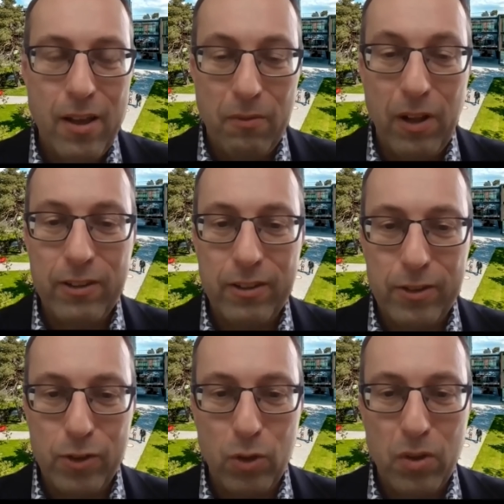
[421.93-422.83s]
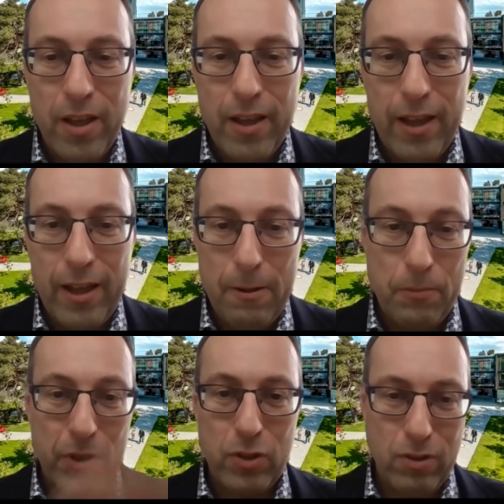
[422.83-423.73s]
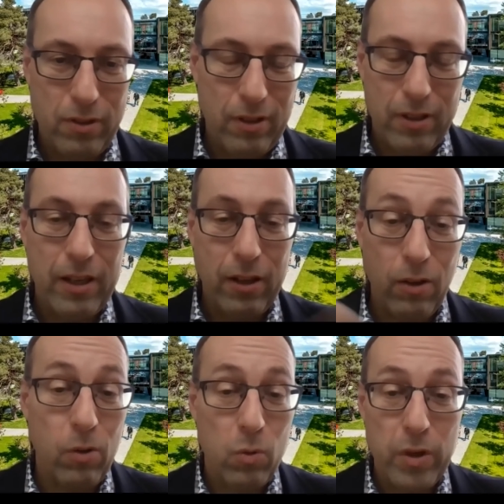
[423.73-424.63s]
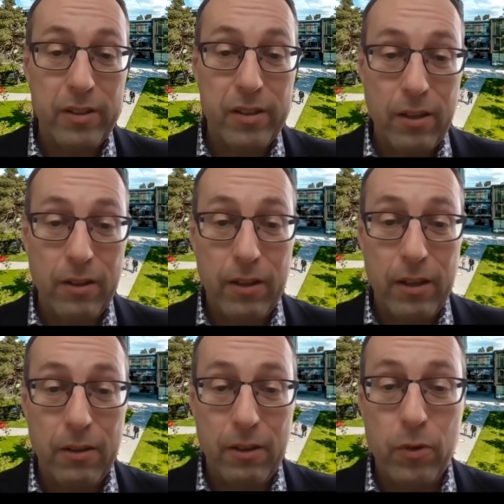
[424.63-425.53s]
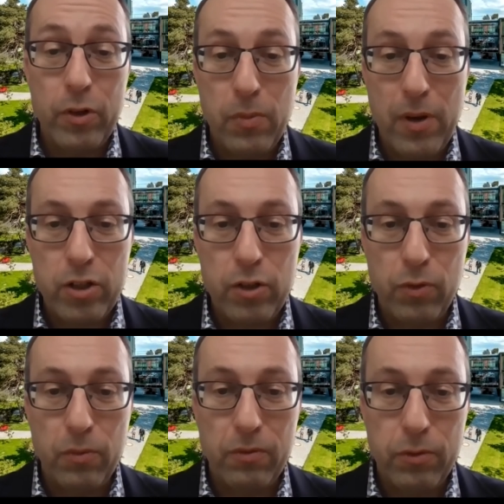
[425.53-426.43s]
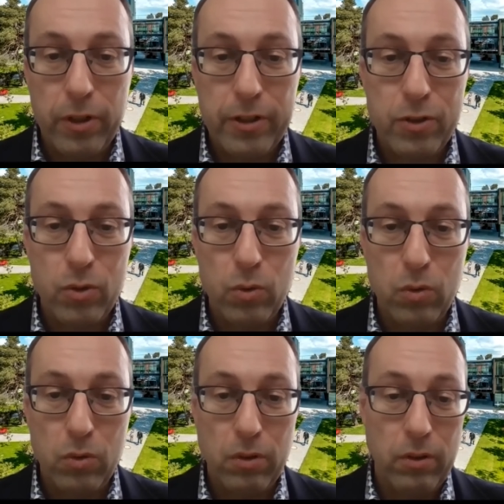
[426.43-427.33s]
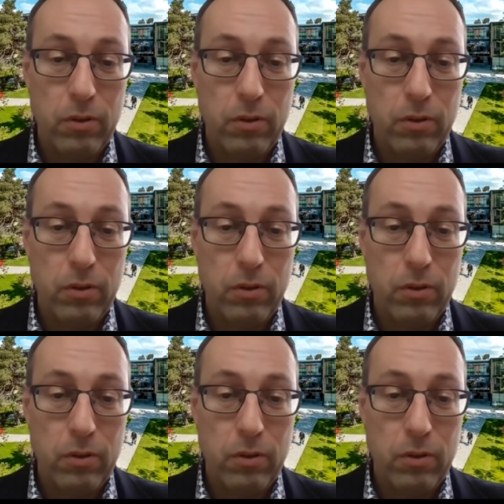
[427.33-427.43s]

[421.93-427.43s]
Walter. So it's already a very pleasure for us to